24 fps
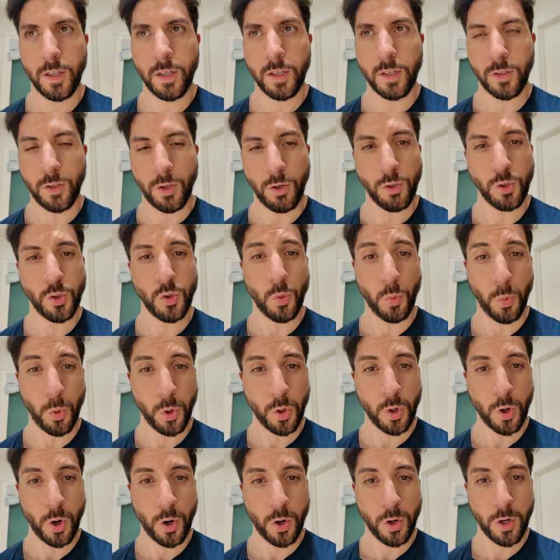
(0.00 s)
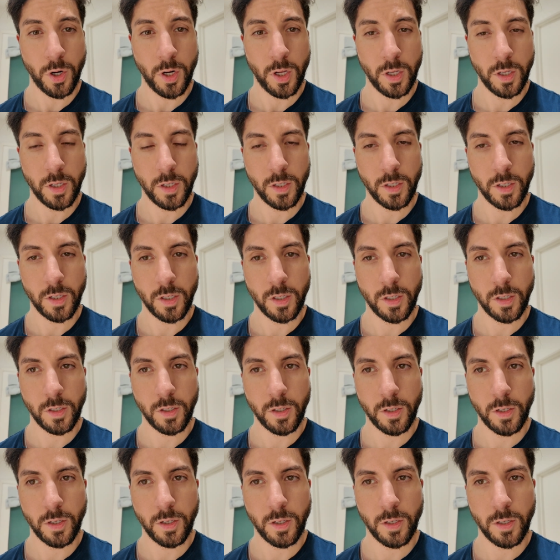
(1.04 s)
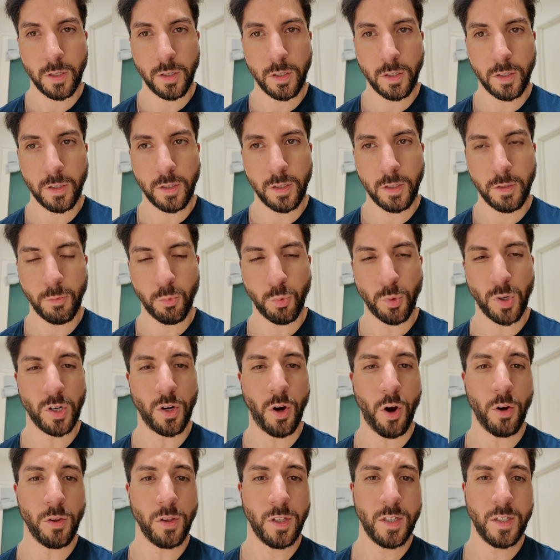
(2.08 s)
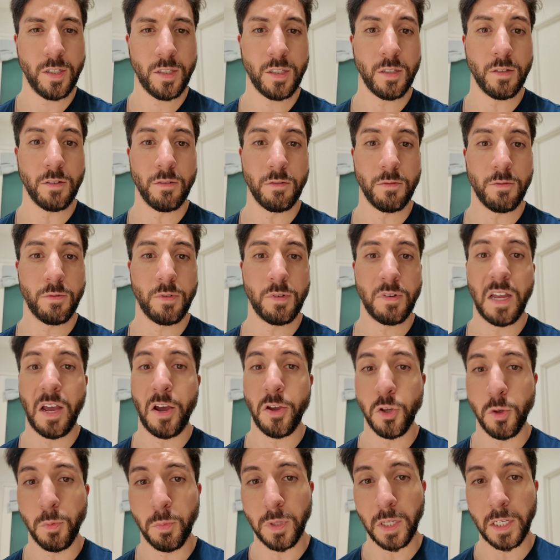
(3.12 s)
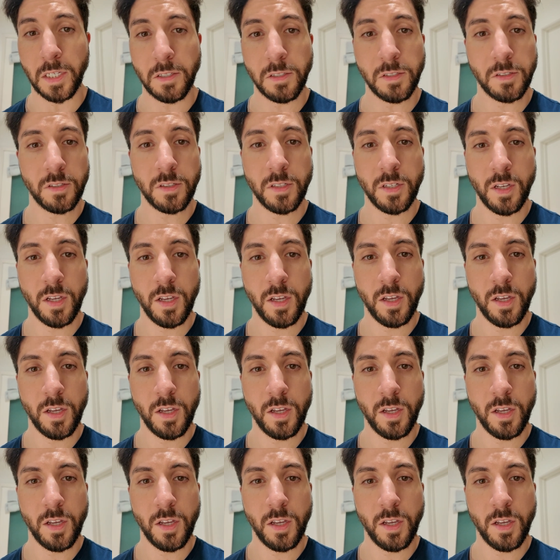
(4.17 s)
as long as you work hard, regardless of how you place,